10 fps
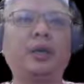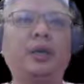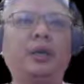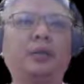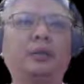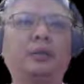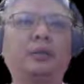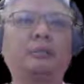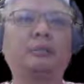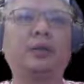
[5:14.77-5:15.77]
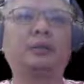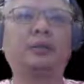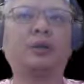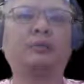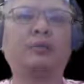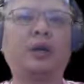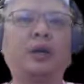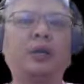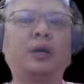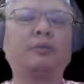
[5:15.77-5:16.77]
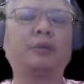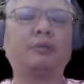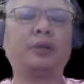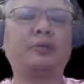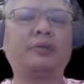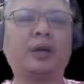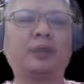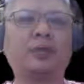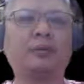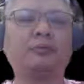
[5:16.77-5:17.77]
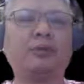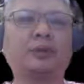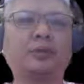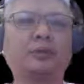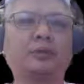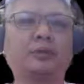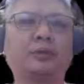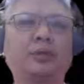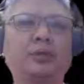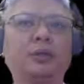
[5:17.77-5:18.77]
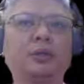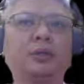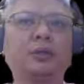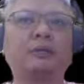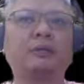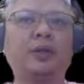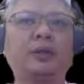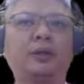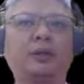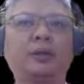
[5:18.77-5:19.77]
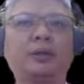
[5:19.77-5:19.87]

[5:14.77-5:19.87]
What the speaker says: and red would have a hard time trying to defend.